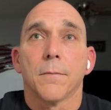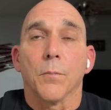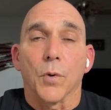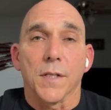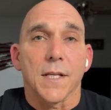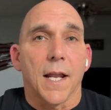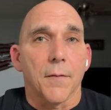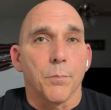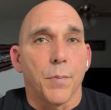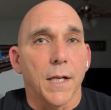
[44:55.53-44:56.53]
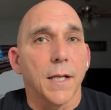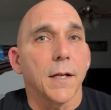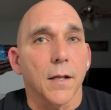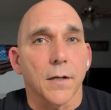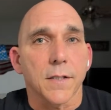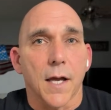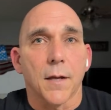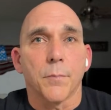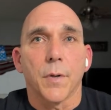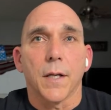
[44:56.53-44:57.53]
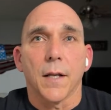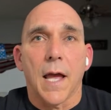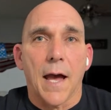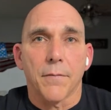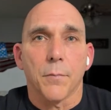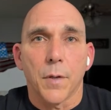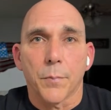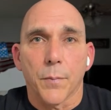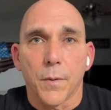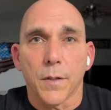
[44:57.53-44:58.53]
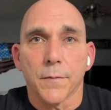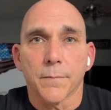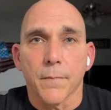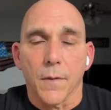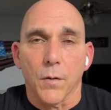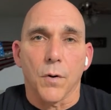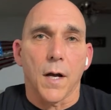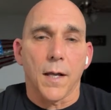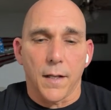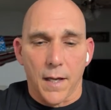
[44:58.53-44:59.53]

Marines that have been in a long time but haven't been promoted. Well, I